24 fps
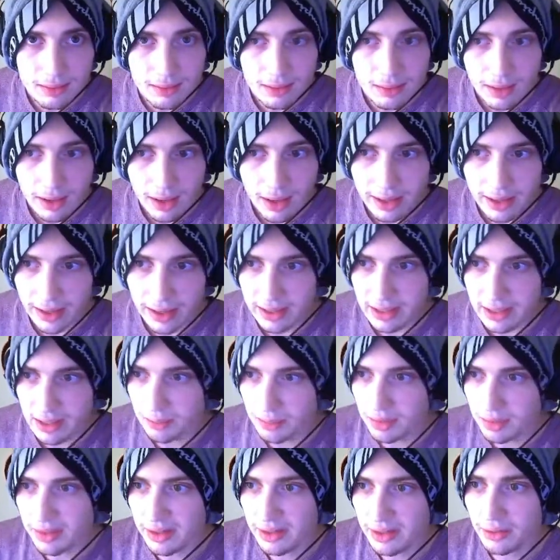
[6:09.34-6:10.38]
A- any
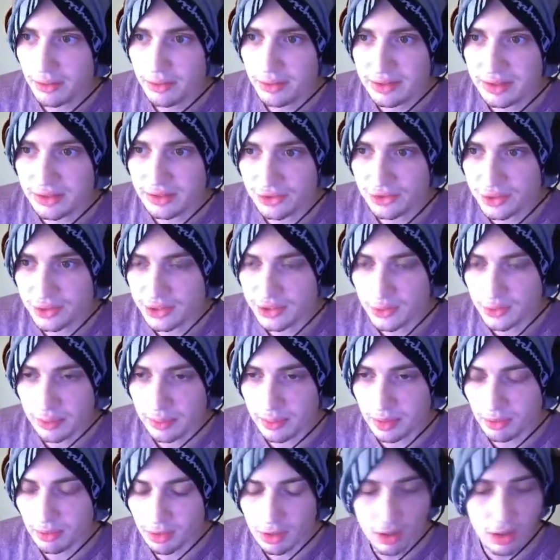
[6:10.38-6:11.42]
player with the street
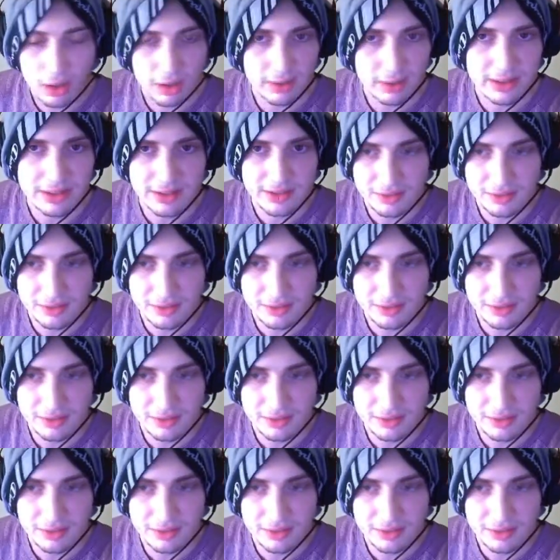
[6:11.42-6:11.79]
sweeper, regardless of